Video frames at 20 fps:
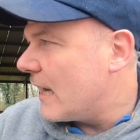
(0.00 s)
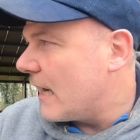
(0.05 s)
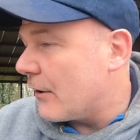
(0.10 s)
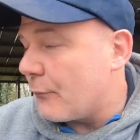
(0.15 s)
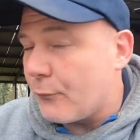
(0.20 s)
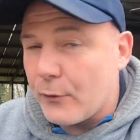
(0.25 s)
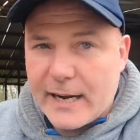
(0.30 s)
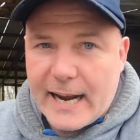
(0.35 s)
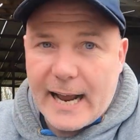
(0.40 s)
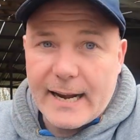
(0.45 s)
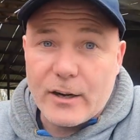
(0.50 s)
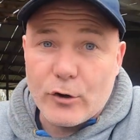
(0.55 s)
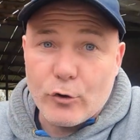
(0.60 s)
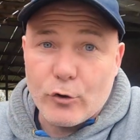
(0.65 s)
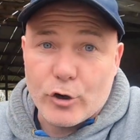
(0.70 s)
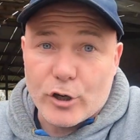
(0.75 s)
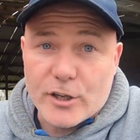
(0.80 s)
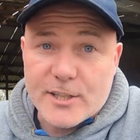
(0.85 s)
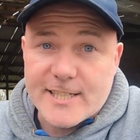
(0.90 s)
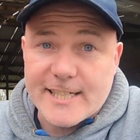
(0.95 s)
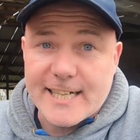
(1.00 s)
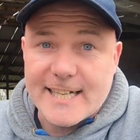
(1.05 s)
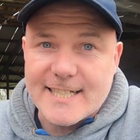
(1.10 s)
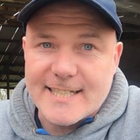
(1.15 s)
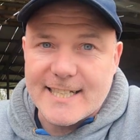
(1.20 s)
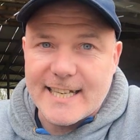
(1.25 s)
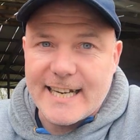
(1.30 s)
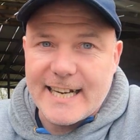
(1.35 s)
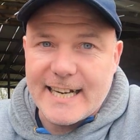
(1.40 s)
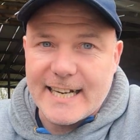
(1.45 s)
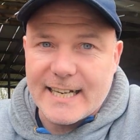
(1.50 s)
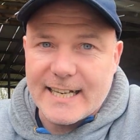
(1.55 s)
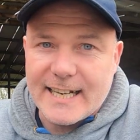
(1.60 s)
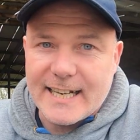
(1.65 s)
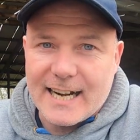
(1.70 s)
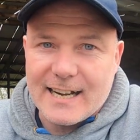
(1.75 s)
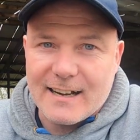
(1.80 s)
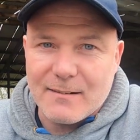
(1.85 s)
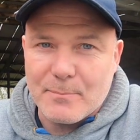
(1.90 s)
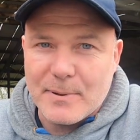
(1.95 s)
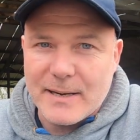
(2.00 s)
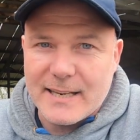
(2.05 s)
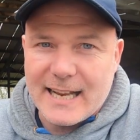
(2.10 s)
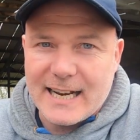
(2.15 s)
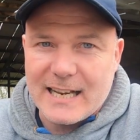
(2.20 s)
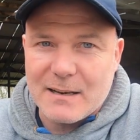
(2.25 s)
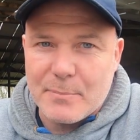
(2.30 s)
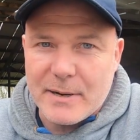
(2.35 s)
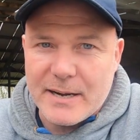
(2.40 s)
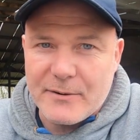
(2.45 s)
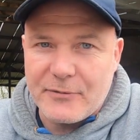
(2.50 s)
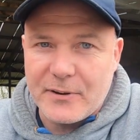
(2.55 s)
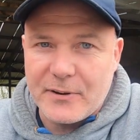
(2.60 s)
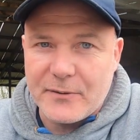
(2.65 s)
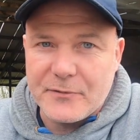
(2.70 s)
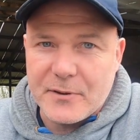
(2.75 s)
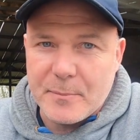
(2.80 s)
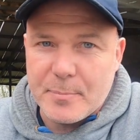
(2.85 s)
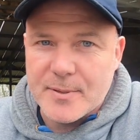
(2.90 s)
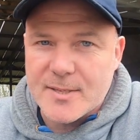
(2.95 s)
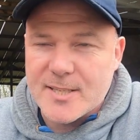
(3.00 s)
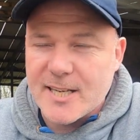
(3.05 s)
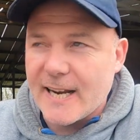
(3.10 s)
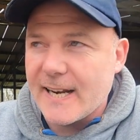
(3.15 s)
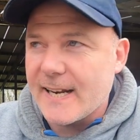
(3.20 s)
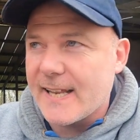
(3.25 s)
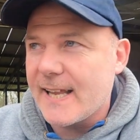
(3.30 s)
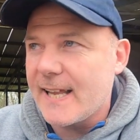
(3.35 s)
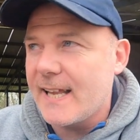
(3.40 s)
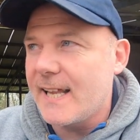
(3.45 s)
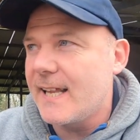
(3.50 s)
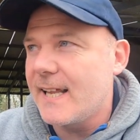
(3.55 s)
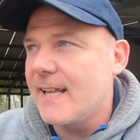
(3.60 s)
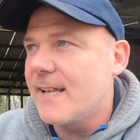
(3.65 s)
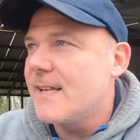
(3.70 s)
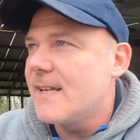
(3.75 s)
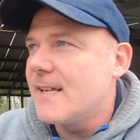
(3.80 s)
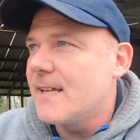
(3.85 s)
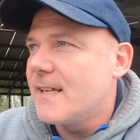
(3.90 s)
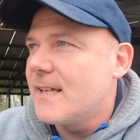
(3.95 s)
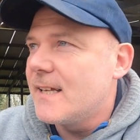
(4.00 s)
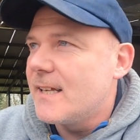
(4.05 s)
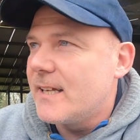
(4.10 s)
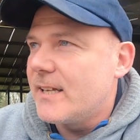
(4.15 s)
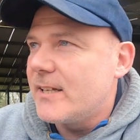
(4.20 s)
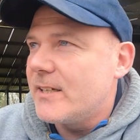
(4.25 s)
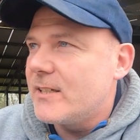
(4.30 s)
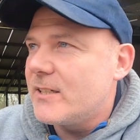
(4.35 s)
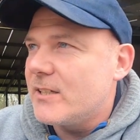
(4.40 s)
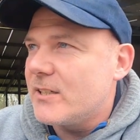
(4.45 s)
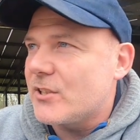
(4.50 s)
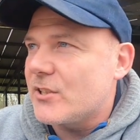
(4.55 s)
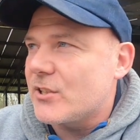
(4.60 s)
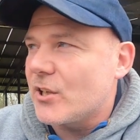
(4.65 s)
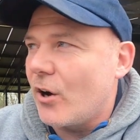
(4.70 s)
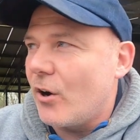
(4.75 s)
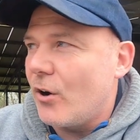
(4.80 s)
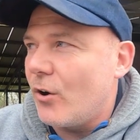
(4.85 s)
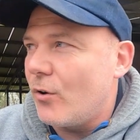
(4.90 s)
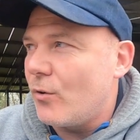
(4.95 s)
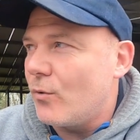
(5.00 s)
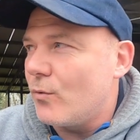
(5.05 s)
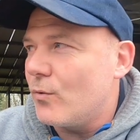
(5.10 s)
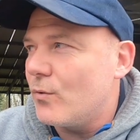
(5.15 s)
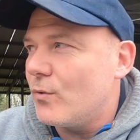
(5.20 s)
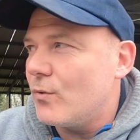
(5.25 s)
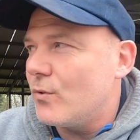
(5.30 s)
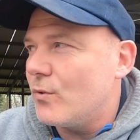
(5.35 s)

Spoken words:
If we get another 16, that'll be 50%. So